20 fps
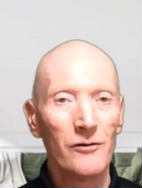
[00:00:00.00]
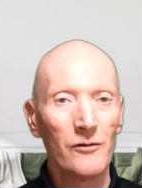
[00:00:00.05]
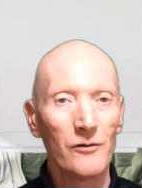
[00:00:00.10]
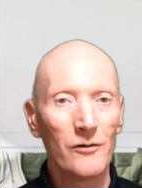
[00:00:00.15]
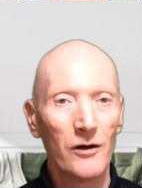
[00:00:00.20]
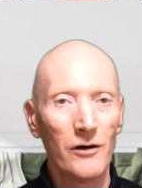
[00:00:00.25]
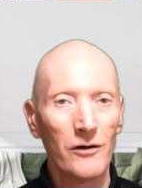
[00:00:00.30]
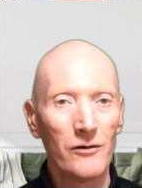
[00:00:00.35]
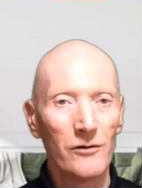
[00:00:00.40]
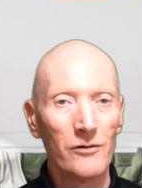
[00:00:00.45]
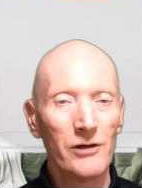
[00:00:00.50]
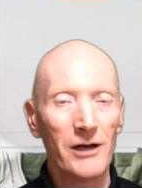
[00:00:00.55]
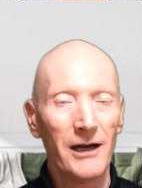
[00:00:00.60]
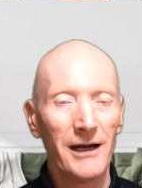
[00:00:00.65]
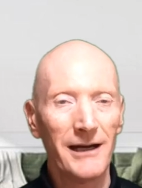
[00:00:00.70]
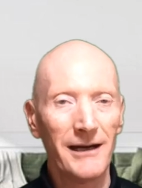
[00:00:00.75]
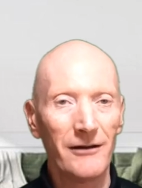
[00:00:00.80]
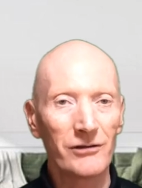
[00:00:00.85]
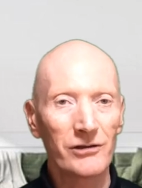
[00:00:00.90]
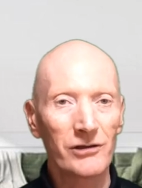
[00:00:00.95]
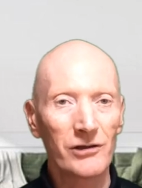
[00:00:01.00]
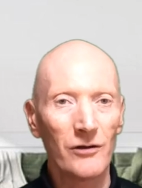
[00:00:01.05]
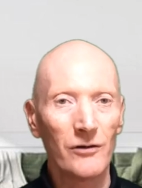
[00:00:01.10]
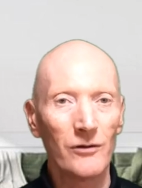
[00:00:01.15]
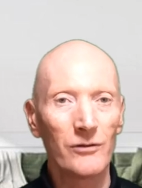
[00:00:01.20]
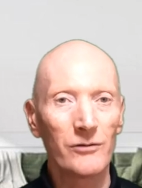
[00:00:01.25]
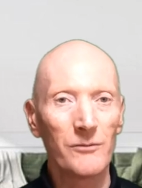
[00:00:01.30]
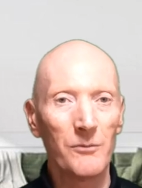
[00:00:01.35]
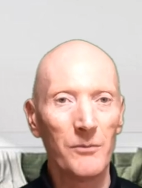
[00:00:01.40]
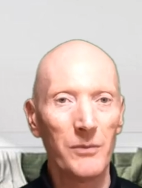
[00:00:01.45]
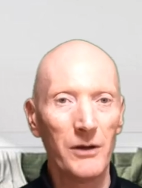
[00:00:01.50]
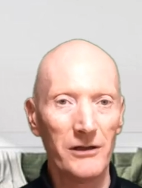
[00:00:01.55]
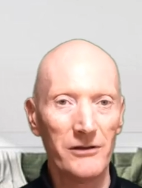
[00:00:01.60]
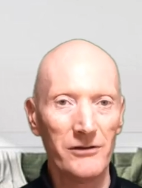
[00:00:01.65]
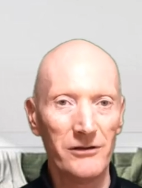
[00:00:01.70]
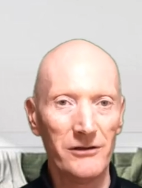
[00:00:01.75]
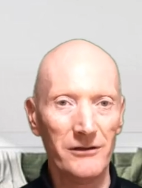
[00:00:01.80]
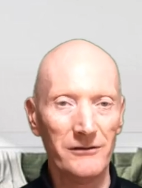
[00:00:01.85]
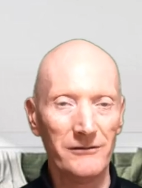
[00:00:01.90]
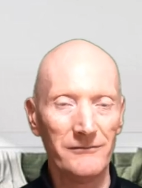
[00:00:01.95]
your own household
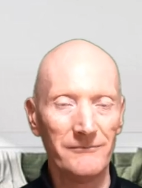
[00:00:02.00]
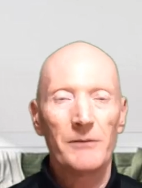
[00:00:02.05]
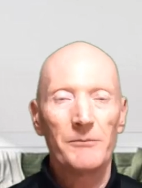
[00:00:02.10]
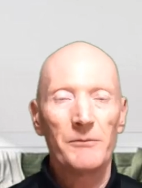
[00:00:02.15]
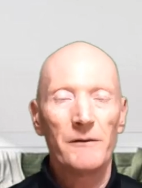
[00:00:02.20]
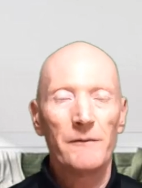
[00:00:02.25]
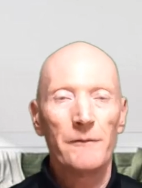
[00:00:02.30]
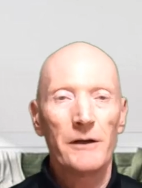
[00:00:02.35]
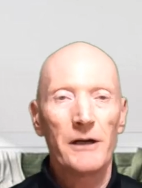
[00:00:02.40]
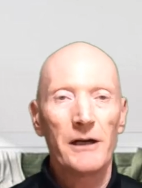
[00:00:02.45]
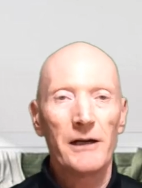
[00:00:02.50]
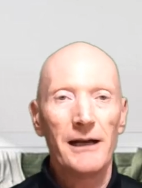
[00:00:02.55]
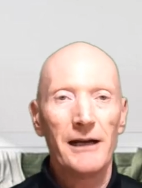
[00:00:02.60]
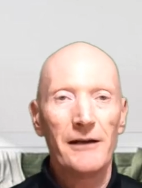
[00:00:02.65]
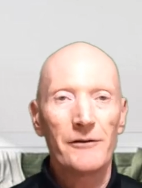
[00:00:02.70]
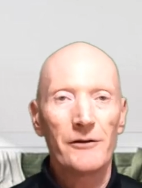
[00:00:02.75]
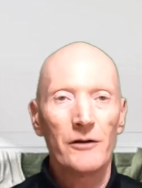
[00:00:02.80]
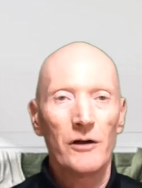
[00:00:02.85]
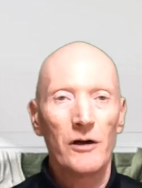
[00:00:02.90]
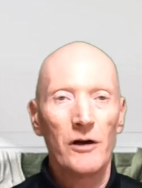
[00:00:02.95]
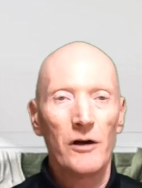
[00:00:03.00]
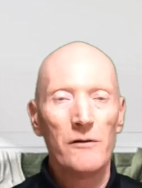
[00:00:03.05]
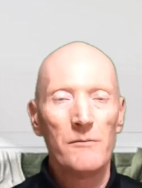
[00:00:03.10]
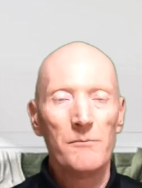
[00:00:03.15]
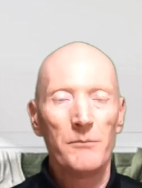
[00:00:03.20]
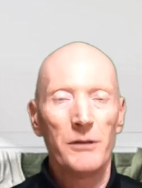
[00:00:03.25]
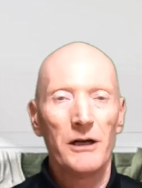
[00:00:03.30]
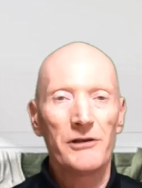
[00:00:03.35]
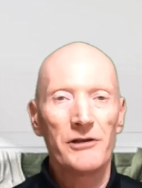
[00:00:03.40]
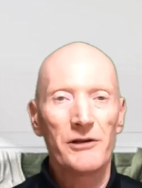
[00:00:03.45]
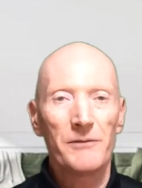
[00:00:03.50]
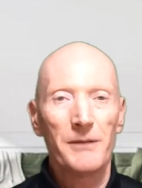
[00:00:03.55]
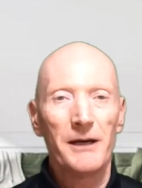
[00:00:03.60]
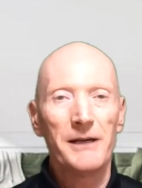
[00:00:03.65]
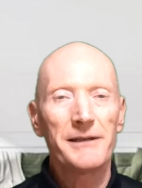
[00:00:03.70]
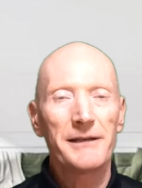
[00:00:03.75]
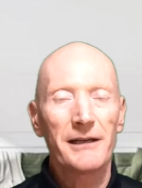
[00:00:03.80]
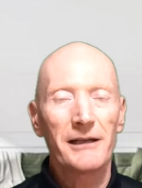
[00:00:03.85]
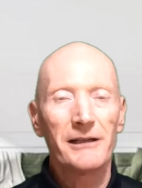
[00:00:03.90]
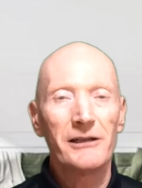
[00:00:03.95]
budget. So if you figured out your home budget,
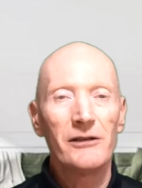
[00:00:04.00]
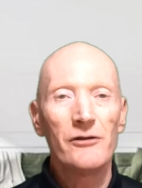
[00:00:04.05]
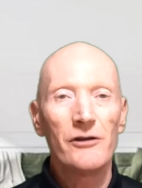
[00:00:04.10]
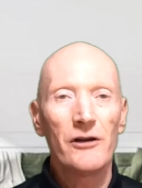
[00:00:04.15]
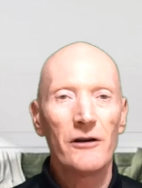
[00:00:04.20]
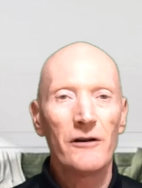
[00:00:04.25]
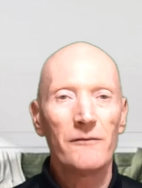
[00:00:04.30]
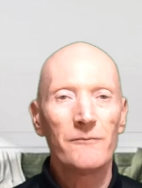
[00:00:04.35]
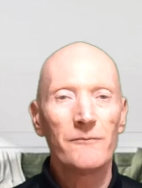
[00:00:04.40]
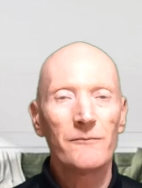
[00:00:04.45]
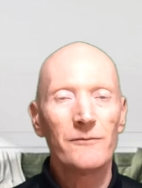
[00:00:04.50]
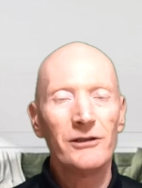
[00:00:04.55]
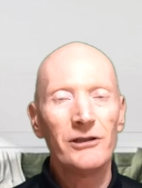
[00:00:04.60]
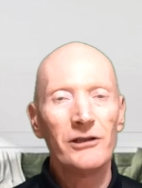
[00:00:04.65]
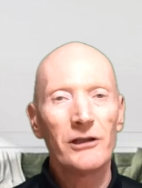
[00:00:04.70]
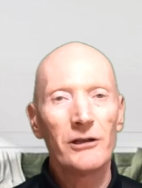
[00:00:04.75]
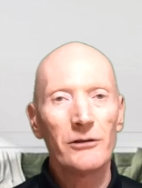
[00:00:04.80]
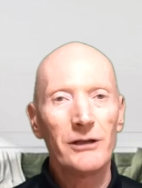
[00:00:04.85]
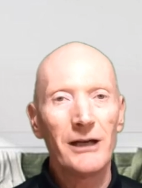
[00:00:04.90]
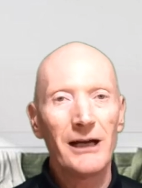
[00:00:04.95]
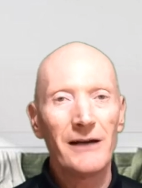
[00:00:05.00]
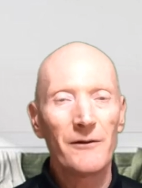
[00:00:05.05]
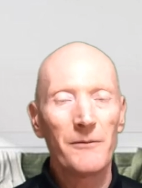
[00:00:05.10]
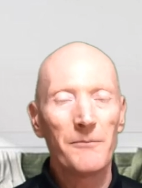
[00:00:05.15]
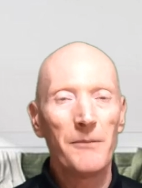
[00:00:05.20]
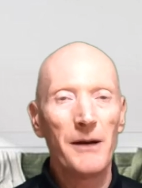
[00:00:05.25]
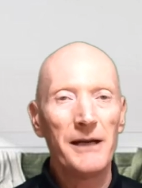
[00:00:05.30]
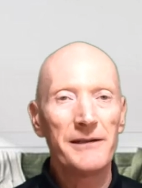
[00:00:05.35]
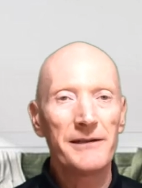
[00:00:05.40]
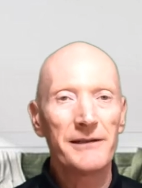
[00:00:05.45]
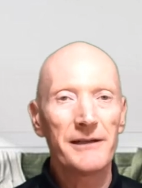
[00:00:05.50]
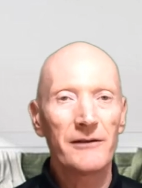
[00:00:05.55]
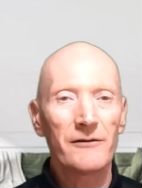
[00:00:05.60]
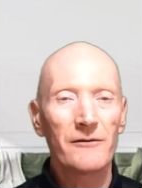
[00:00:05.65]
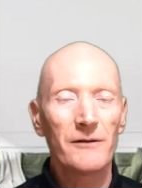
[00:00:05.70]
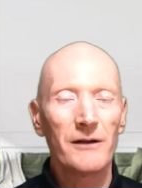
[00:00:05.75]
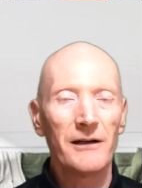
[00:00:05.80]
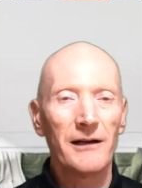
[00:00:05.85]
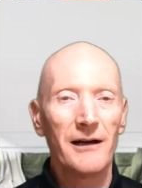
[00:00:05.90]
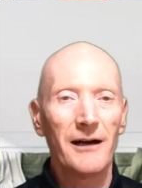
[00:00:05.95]
basically you have a
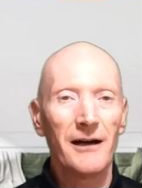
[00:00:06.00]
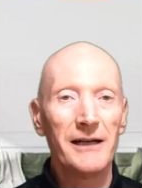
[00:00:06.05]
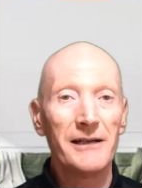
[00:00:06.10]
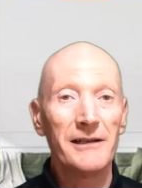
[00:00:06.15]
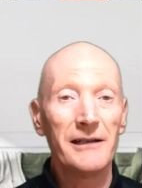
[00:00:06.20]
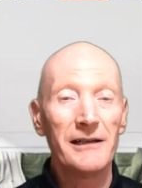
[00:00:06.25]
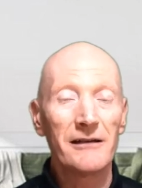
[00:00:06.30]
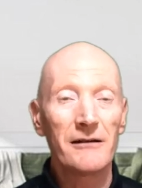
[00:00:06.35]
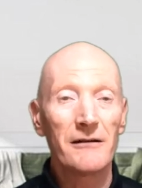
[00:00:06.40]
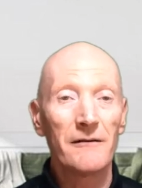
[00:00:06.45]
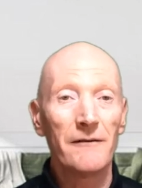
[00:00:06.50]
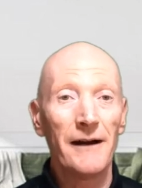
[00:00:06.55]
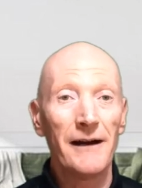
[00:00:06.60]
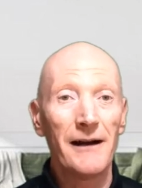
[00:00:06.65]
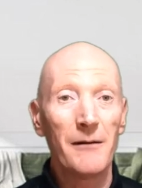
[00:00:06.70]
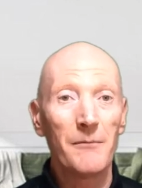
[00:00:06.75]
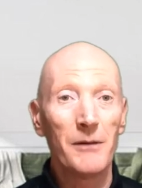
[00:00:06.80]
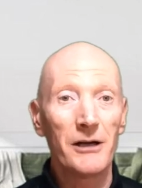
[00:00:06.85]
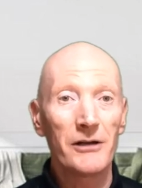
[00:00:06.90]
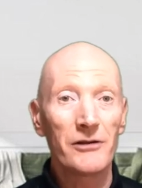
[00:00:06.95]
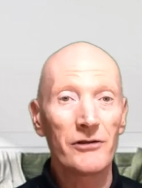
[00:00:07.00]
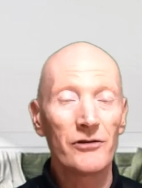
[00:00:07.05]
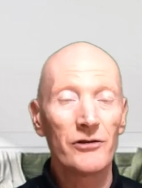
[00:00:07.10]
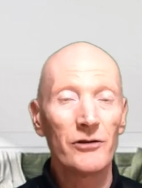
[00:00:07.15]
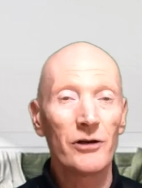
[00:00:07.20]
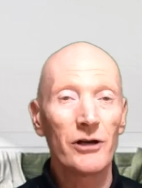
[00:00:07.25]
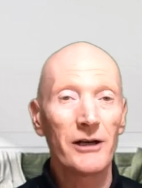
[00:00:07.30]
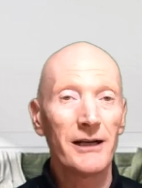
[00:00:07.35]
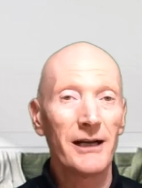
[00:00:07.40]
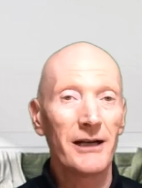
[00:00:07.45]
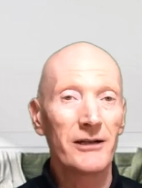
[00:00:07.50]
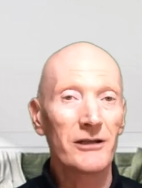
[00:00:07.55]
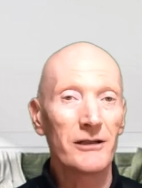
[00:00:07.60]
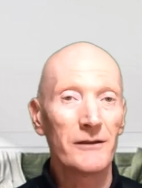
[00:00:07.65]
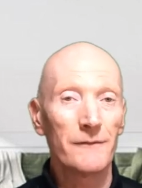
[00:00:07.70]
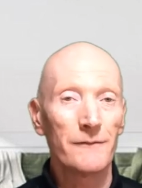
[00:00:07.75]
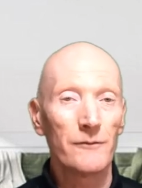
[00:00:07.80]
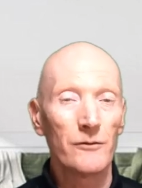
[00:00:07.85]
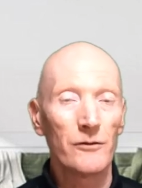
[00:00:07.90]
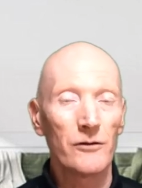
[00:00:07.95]
basic idea of how much you can
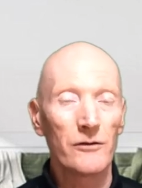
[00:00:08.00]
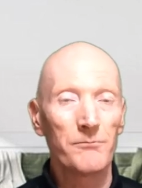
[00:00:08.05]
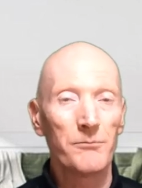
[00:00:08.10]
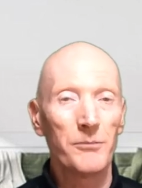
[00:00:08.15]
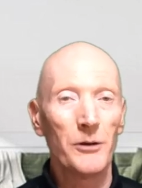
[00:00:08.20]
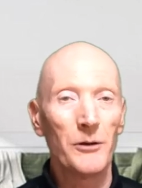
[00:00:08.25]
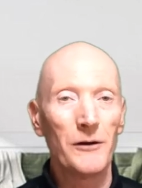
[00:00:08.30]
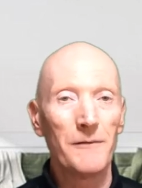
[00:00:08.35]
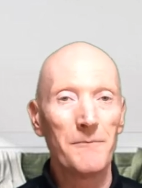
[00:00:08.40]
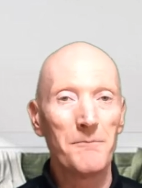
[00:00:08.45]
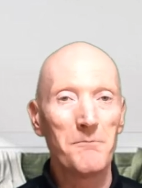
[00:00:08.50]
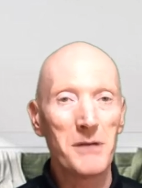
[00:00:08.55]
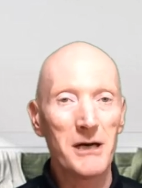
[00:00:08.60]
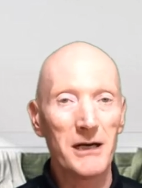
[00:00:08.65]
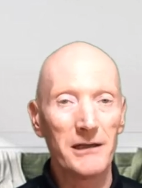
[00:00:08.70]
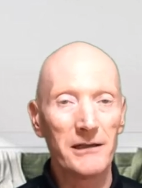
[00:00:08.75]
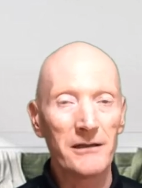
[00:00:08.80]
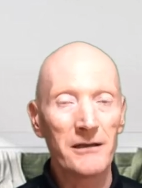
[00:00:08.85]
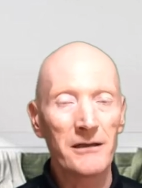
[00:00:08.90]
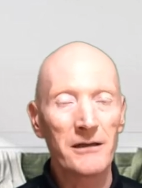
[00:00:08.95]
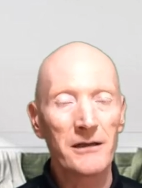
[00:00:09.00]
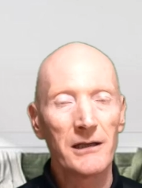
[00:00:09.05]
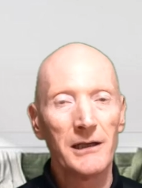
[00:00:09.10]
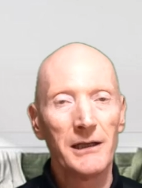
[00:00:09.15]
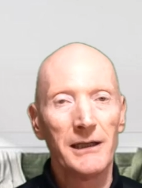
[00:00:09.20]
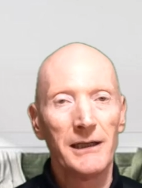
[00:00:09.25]
actually afford per month.